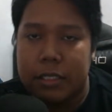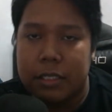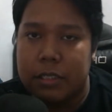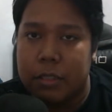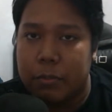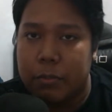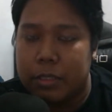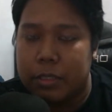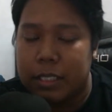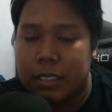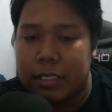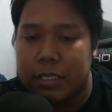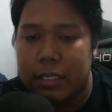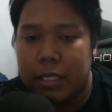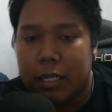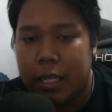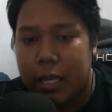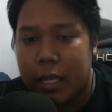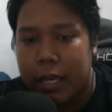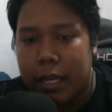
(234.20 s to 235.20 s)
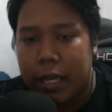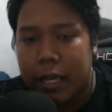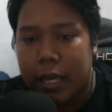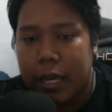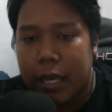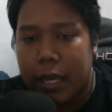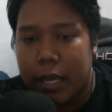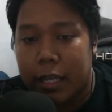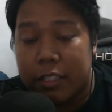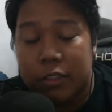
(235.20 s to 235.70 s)
the processor
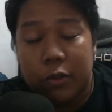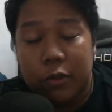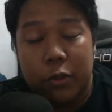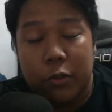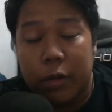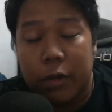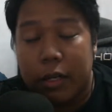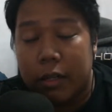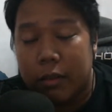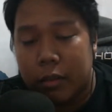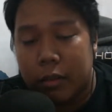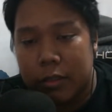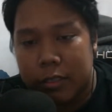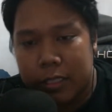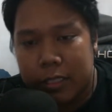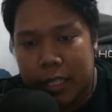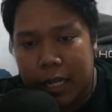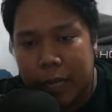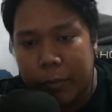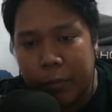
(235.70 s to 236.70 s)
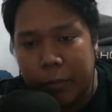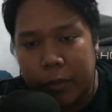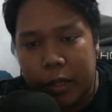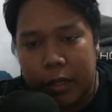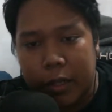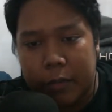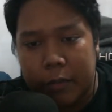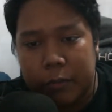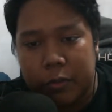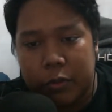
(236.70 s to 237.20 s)
it took quite a long time
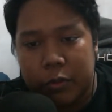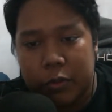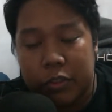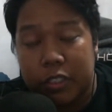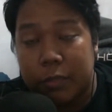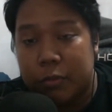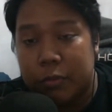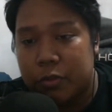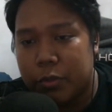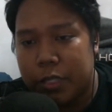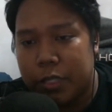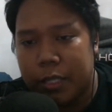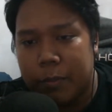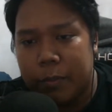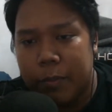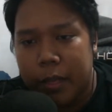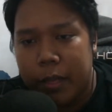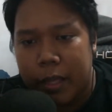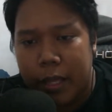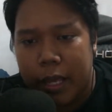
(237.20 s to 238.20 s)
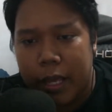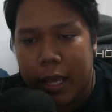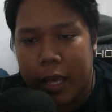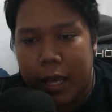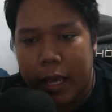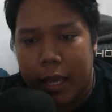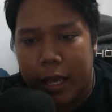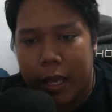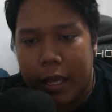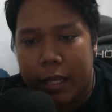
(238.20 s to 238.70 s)
to ship to him
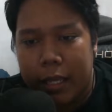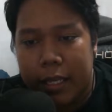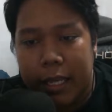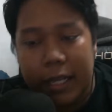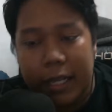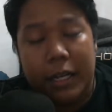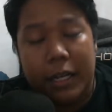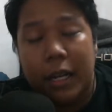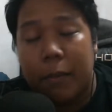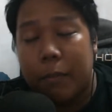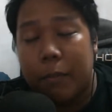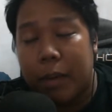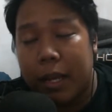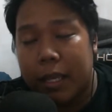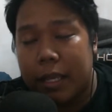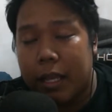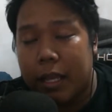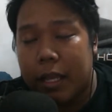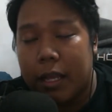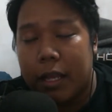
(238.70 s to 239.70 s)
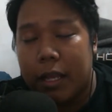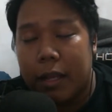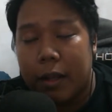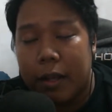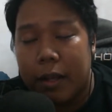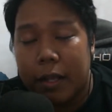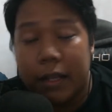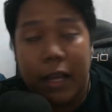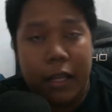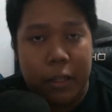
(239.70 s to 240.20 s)
and he ended up buying
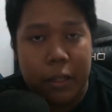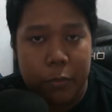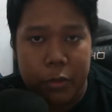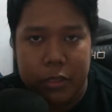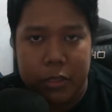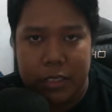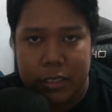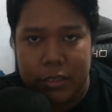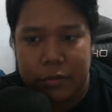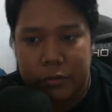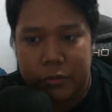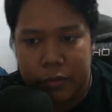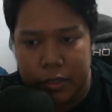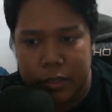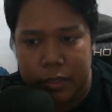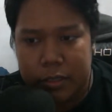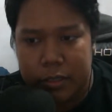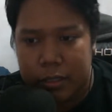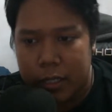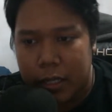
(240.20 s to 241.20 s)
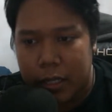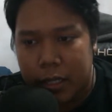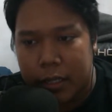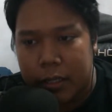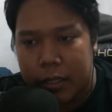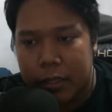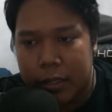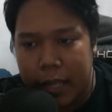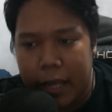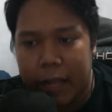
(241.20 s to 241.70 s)
another processor first
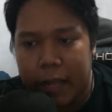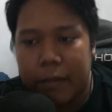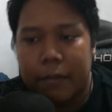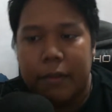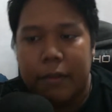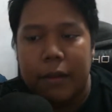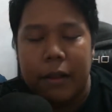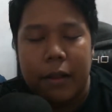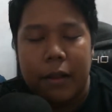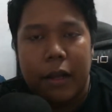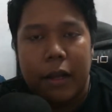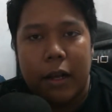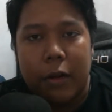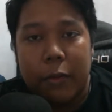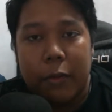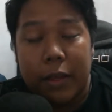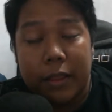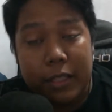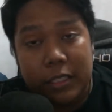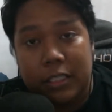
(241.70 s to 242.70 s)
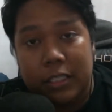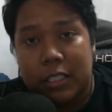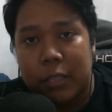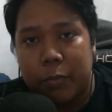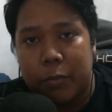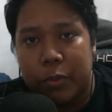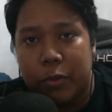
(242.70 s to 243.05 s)
then when this cpu